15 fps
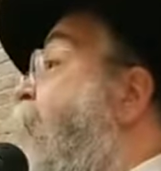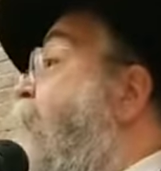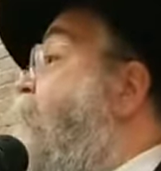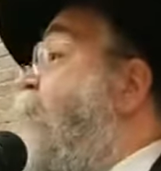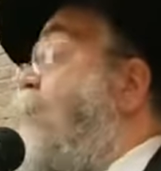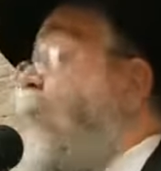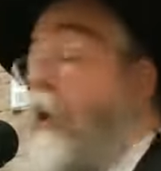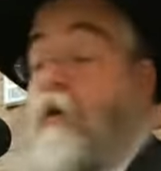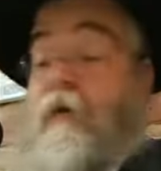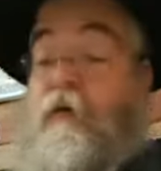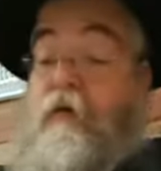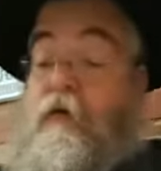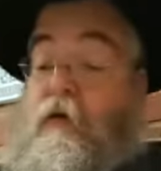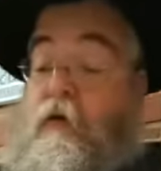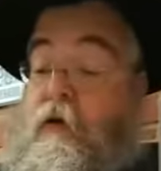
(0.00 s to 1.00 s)
For me to
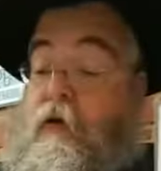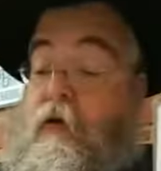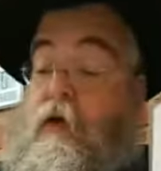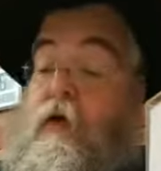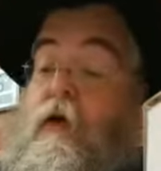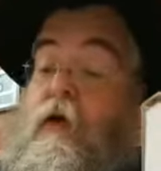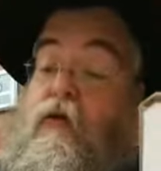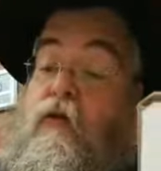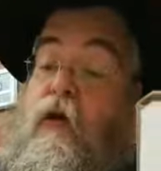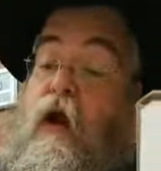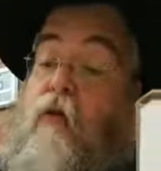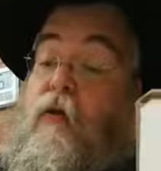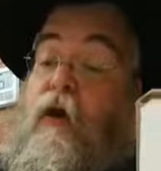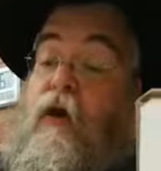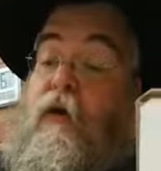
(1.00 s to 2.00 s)
behave today.
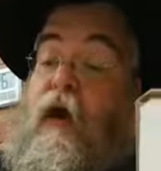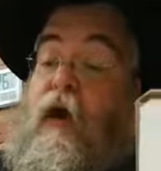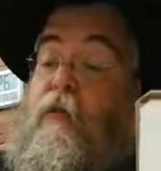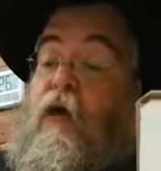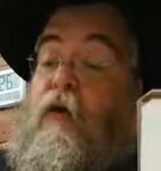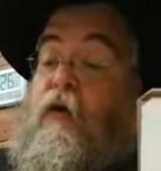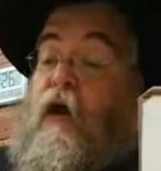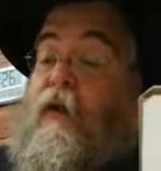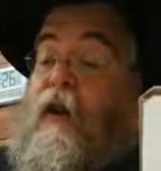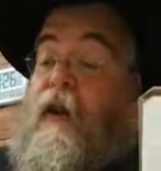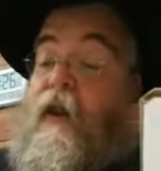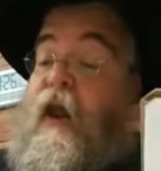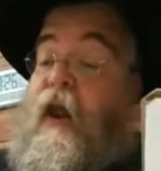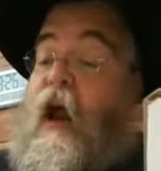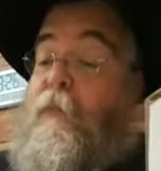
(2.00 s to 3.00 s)
I want
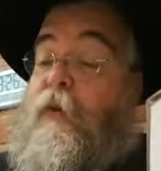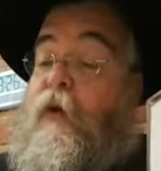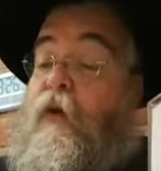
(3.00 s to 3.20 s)
to. I want to.